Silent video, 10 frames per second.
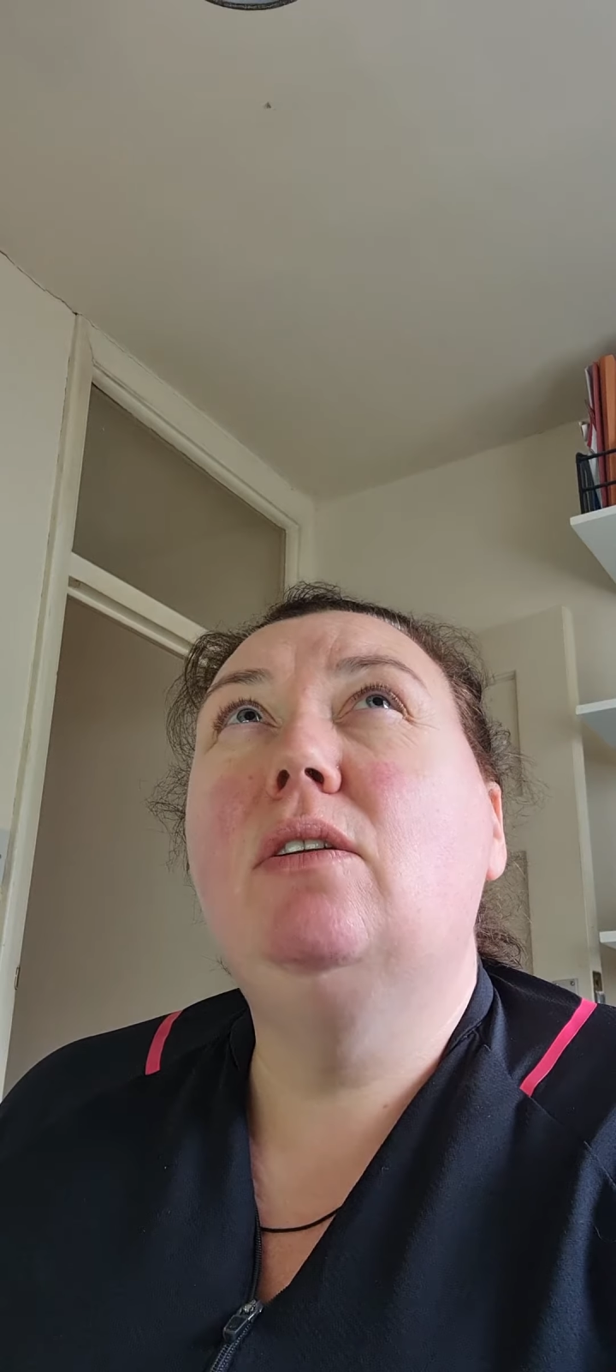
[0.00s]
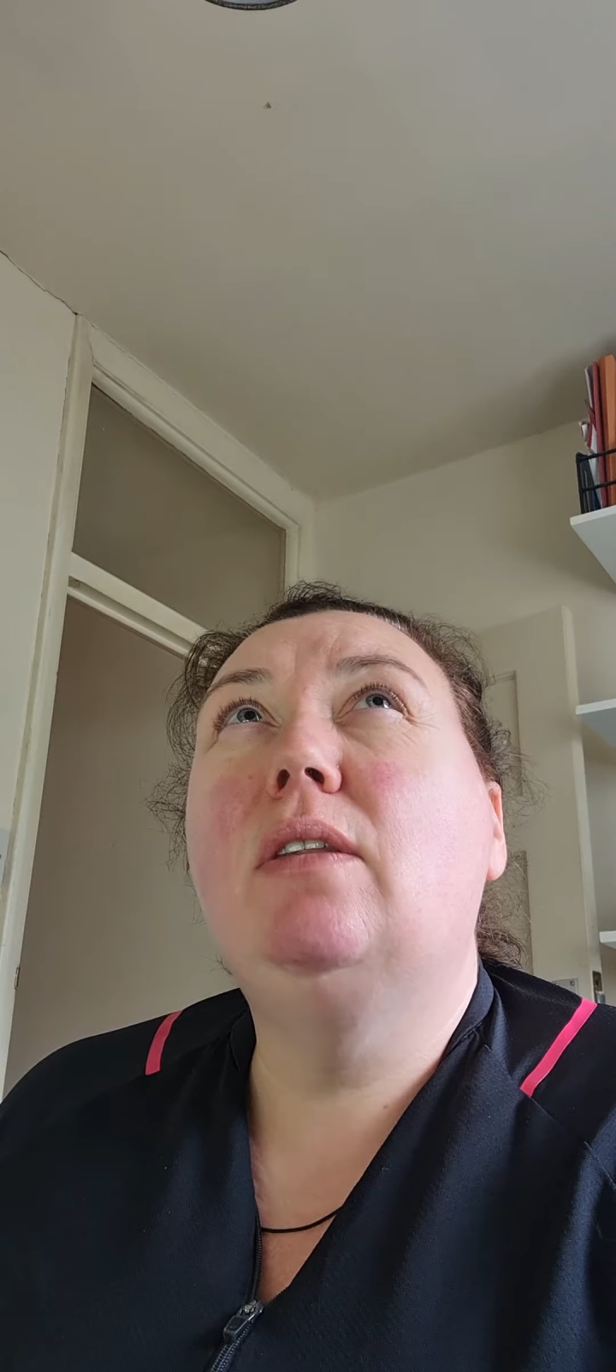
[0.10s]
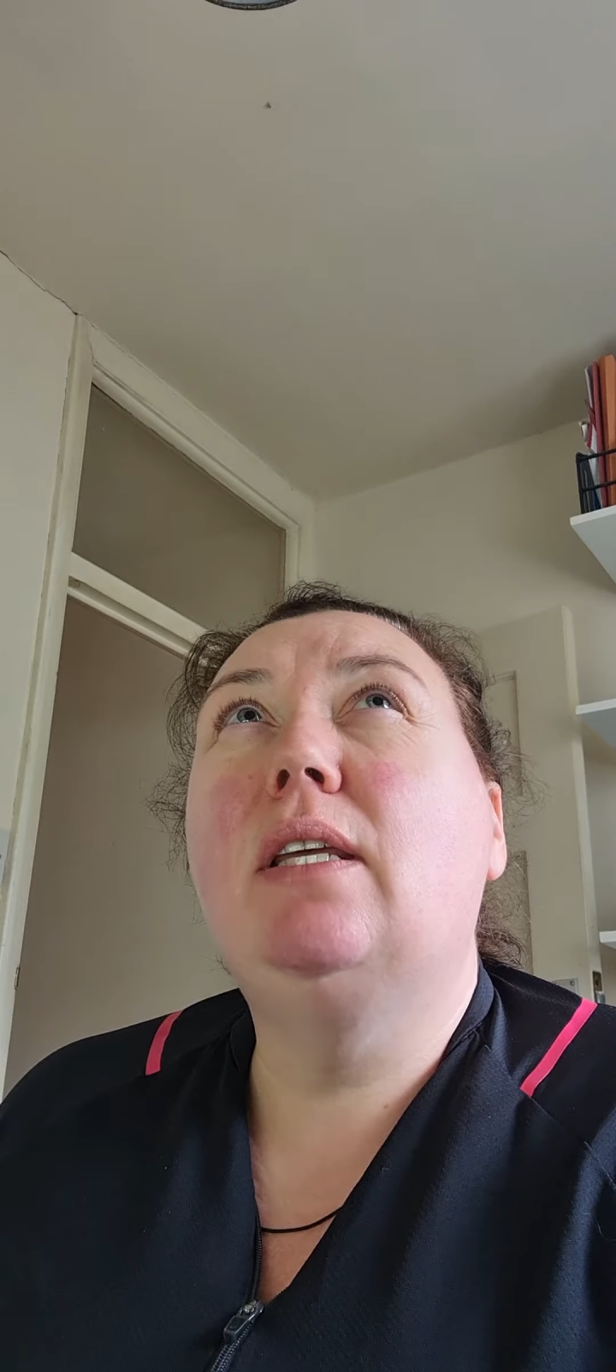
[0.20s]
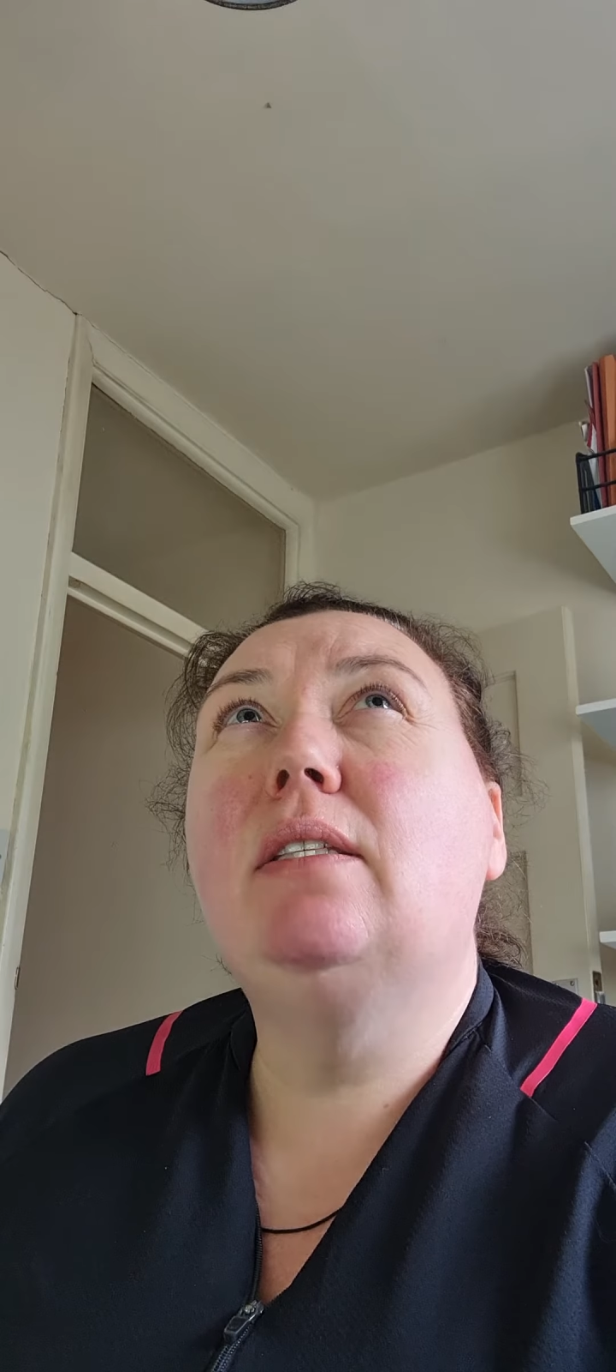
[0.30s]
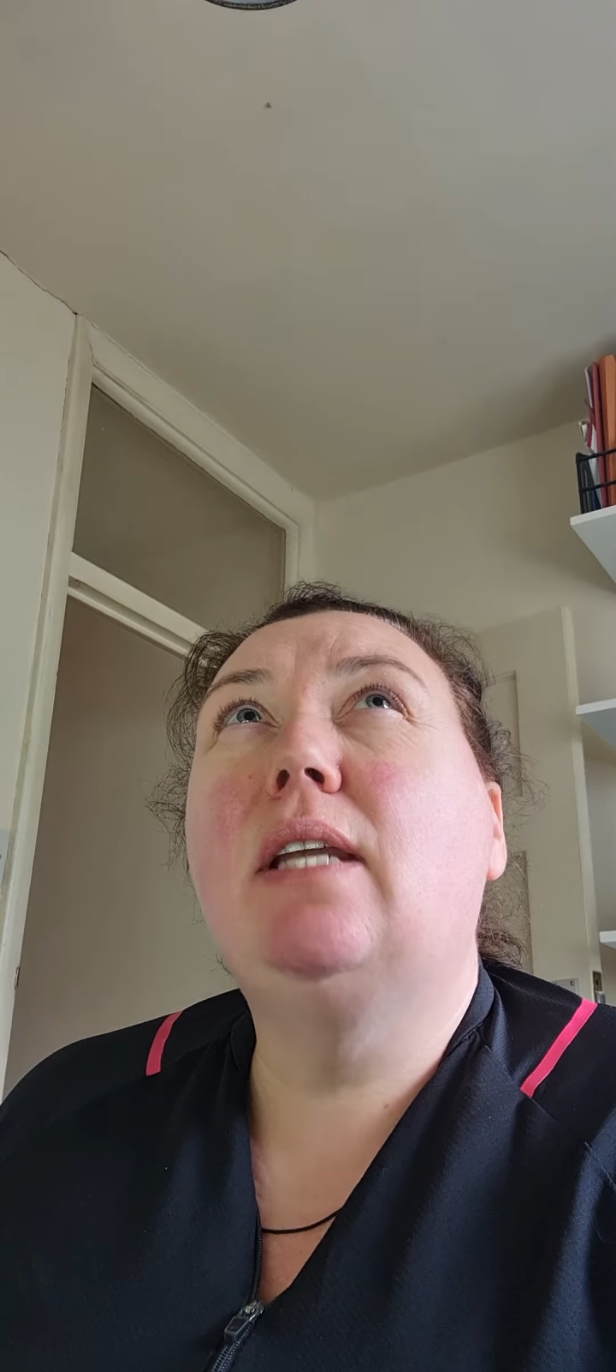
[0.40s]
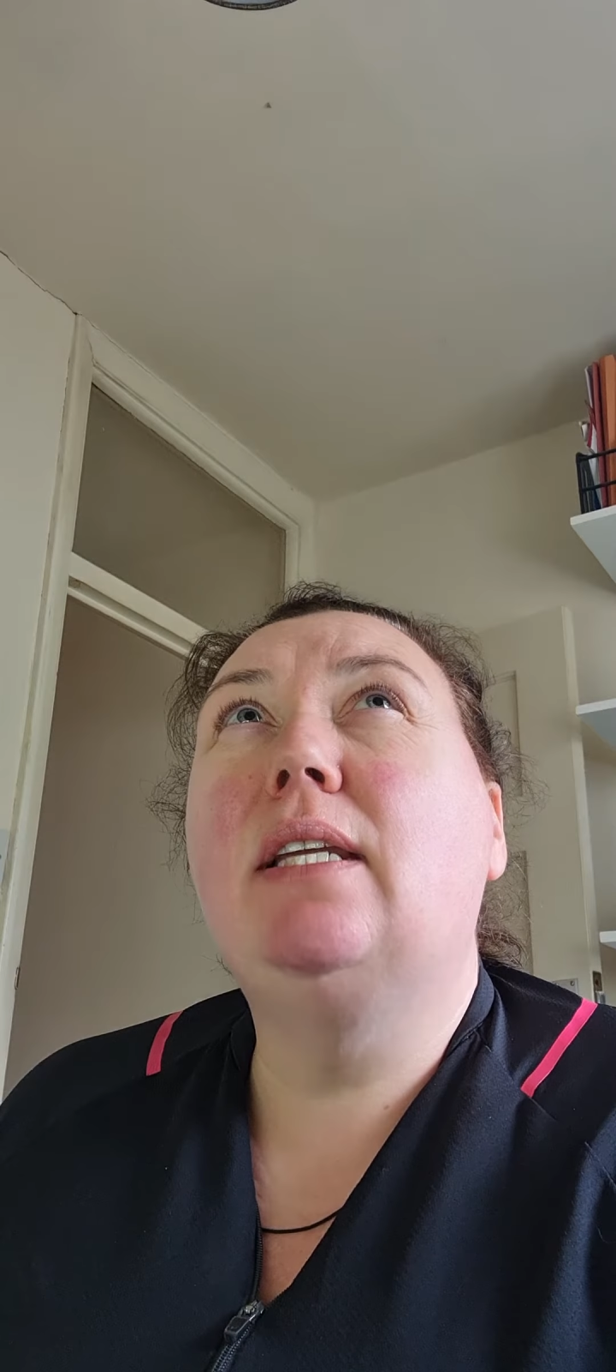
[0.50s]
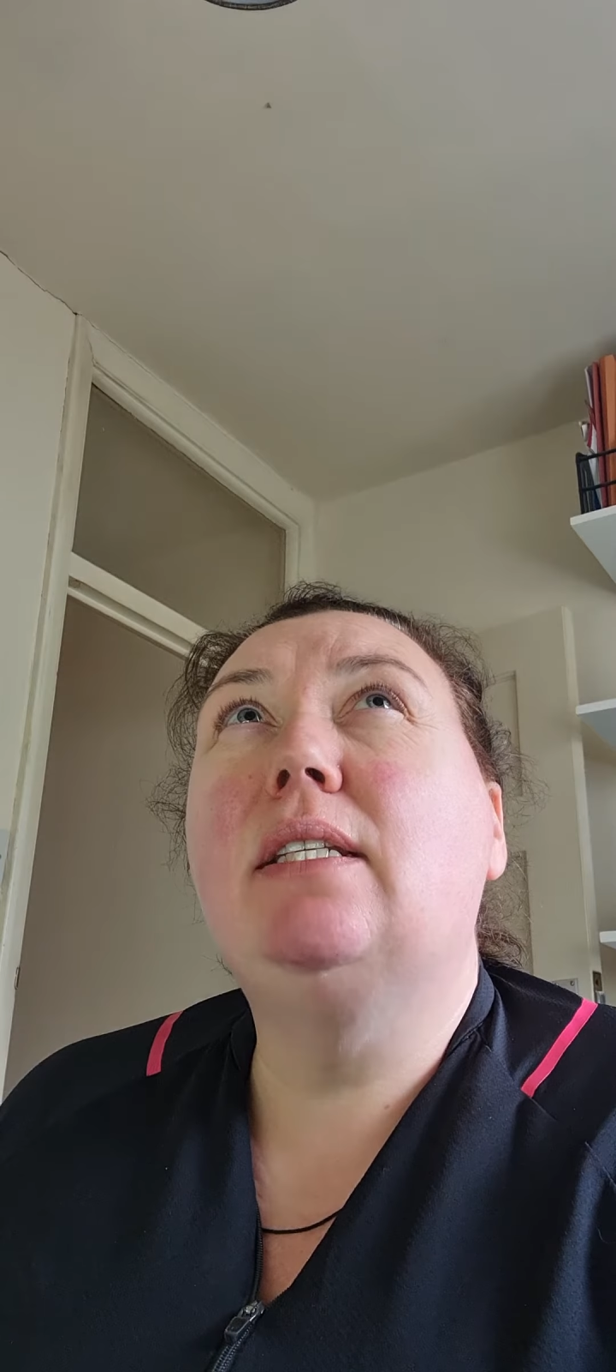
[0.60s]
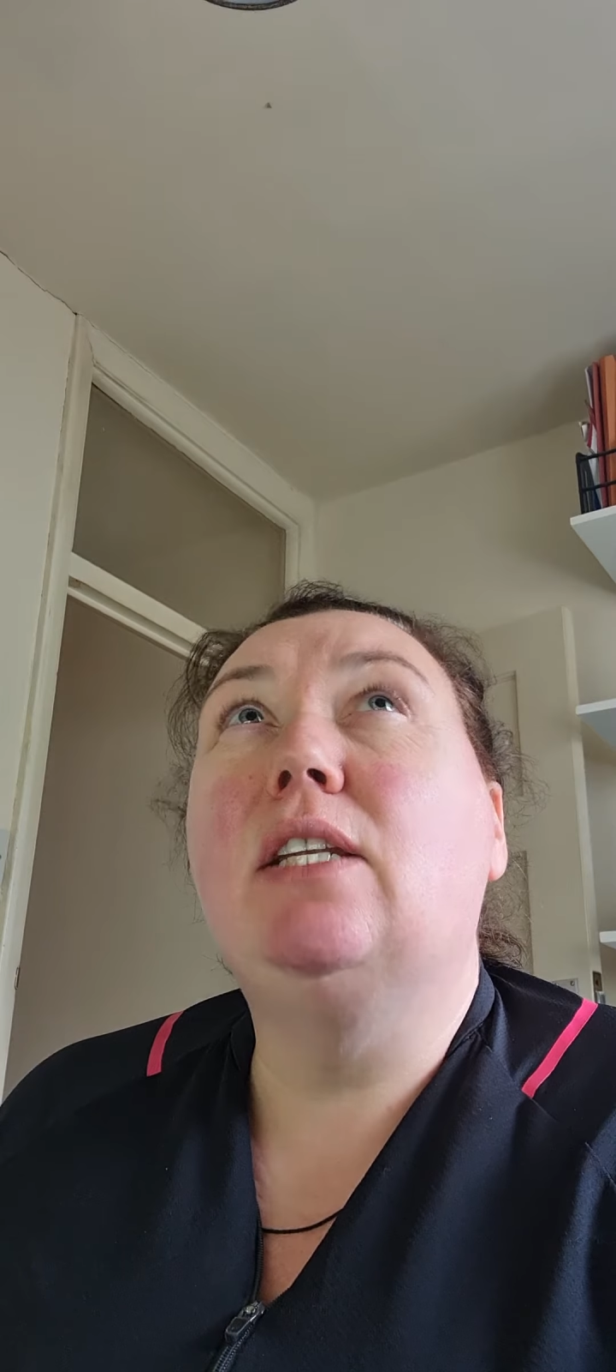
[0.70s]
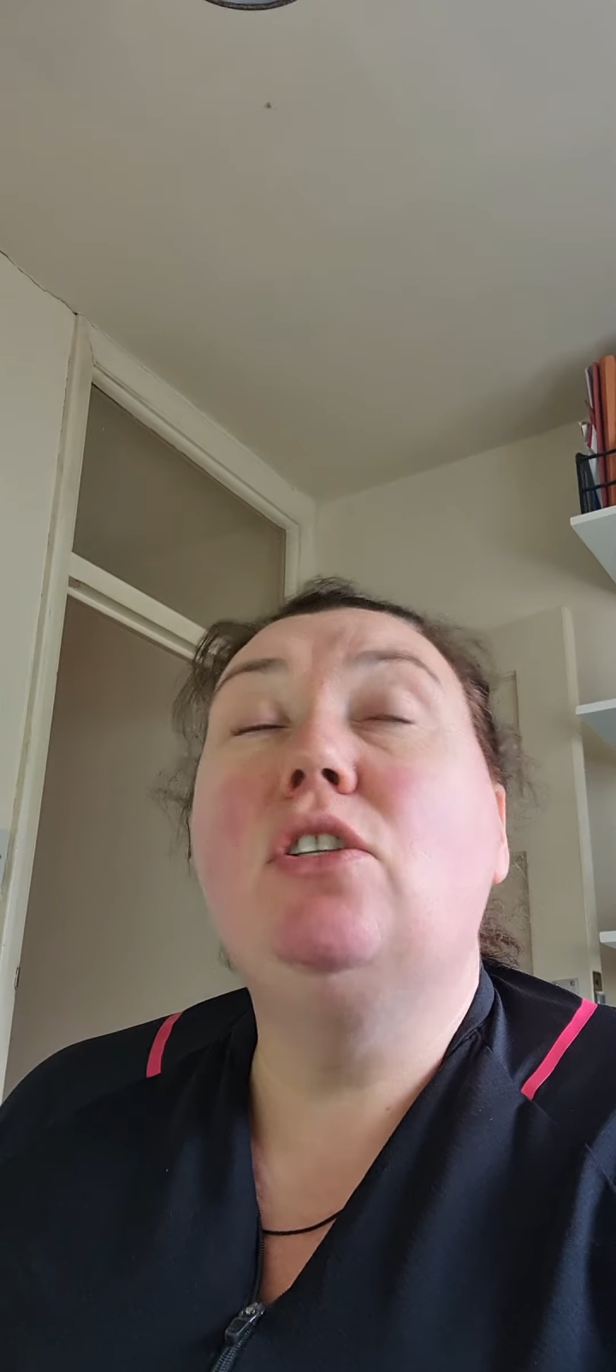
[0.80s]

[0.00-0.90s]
2018.